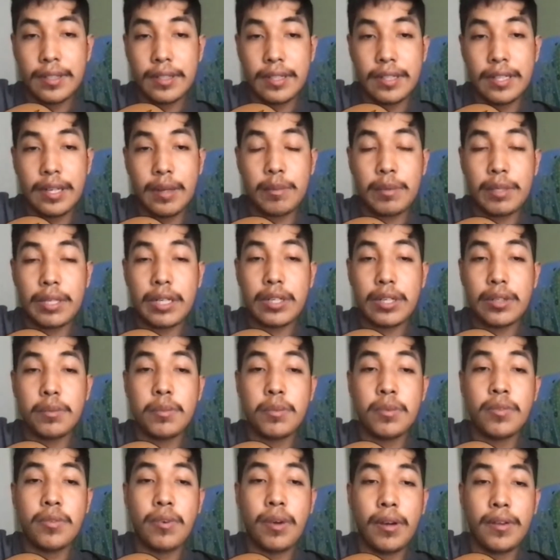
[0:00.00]
I'm gonna
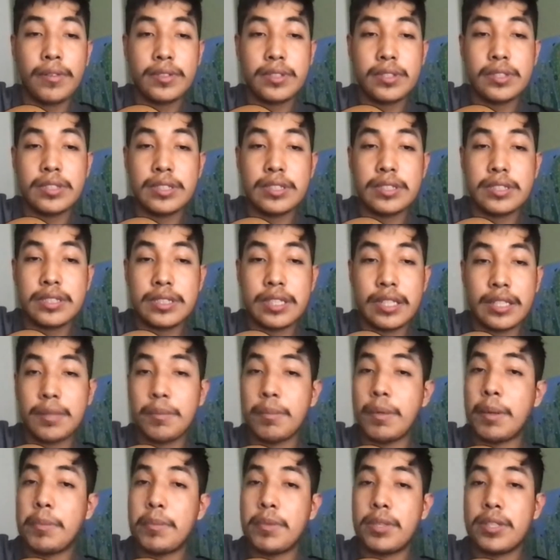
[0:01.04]
move on to the second
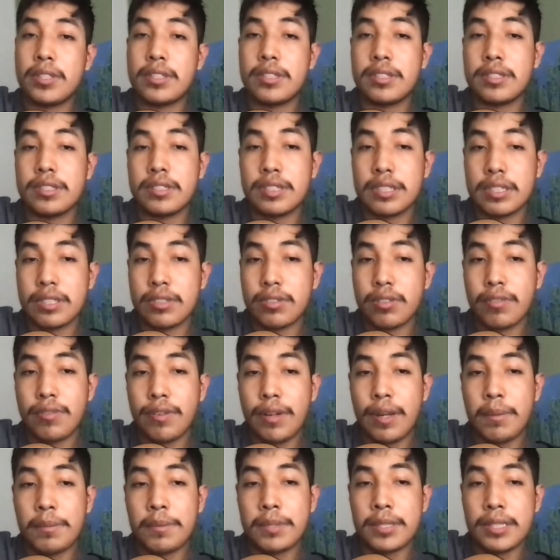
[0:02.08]
member of the D chord
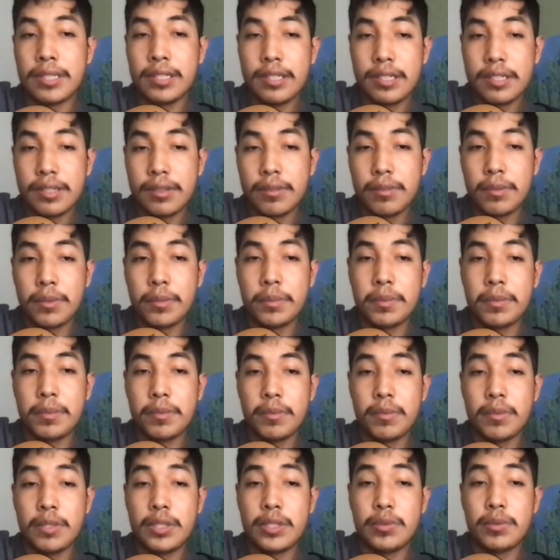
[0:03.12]
family,
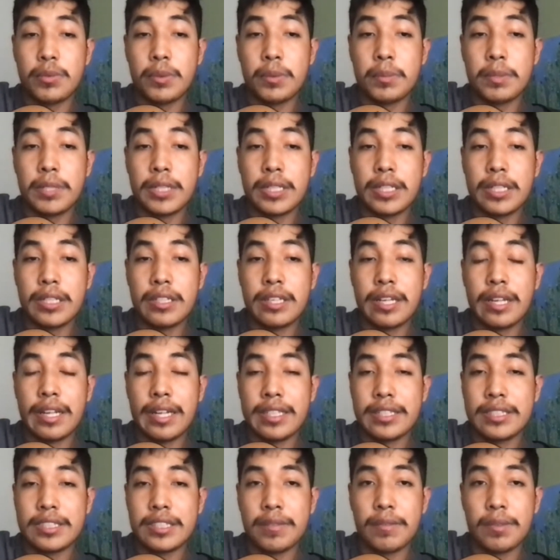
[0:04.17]
which would be the
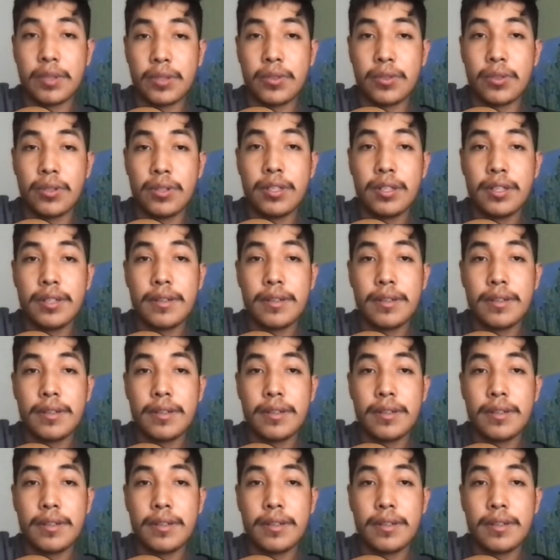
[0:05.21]
A7 chord.